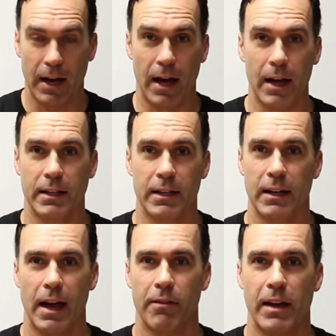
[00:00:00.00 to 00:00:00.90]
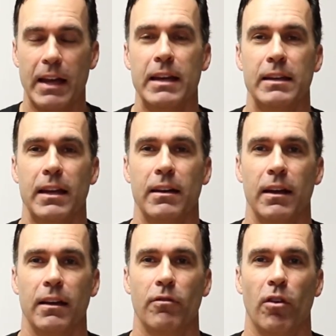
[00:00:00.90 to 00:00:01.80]
I didn't have any
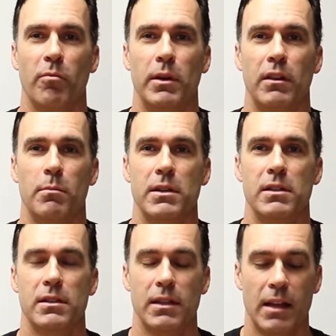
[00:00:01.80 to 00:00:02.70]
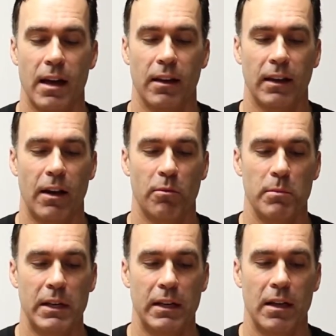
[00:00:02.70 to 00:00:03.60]
day-to-day involvement in the business, and that allowed
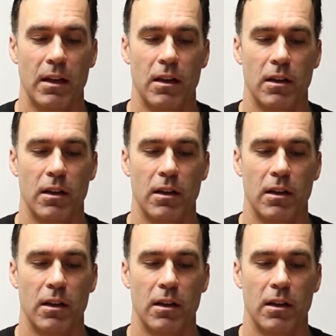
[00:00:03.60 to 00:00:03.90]
me